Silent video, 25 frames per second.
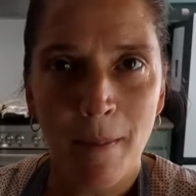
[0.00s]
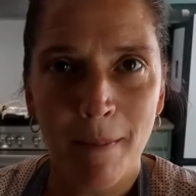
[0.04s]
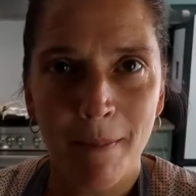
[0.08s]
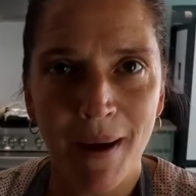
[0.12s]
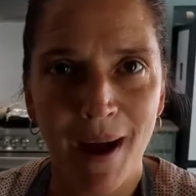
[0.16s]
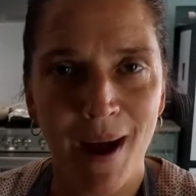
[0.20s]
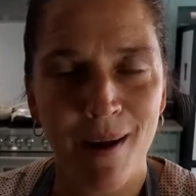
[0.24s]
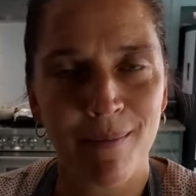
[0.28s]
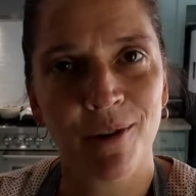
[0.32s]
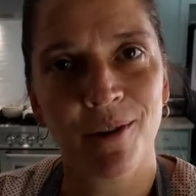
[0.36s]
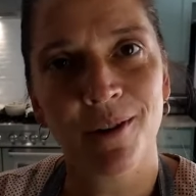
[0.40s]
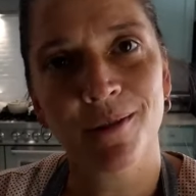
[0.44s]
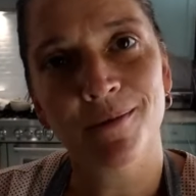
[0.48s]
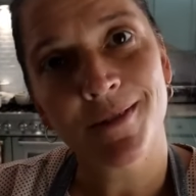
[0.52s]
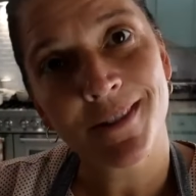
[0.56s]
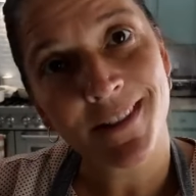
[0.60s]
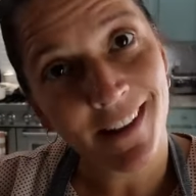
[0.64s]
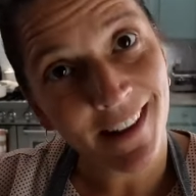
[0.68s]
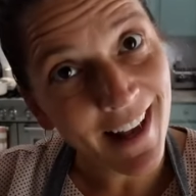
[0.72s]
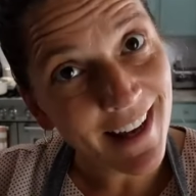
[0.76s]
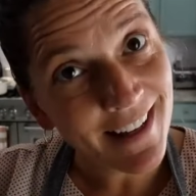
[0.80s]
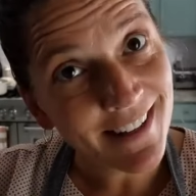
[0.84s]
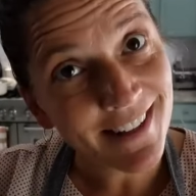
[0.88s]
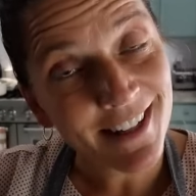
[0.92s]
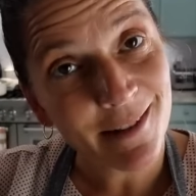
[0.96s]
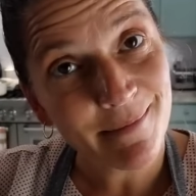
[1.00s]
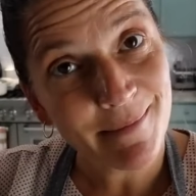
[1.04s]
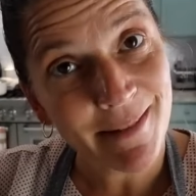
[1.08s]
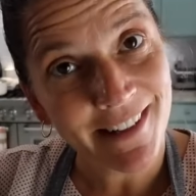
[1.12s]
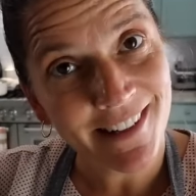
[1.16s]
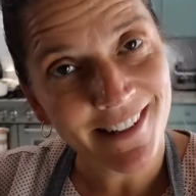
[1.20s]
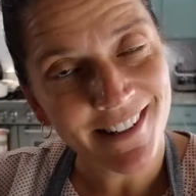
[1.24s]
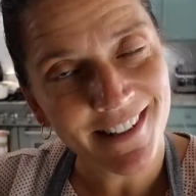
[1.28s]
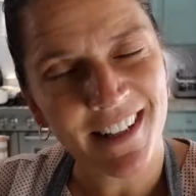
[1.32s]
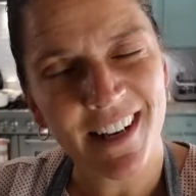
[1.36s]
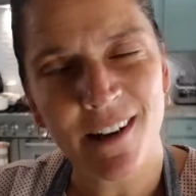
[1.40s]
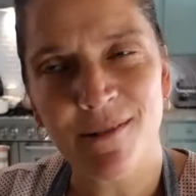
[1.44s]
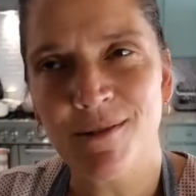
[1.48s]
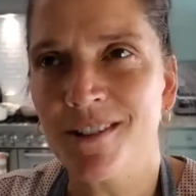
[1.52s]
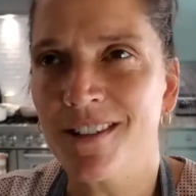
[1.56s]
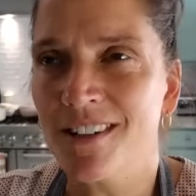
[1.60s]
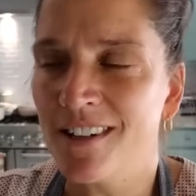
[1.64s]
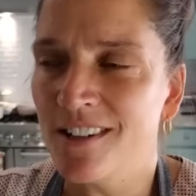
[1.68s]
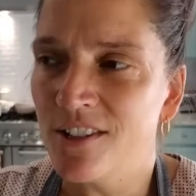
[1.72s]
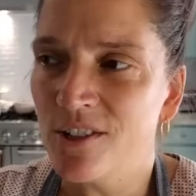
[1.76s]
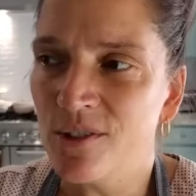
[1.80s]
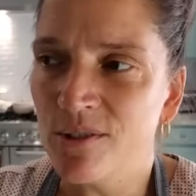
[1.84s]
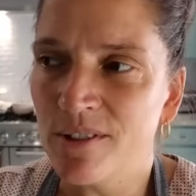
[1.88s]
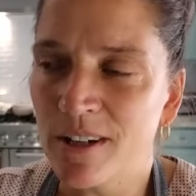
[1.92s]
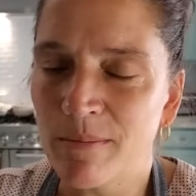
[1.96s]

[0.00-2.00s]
Popcorn was the last thing on my list today. I wasn't going to do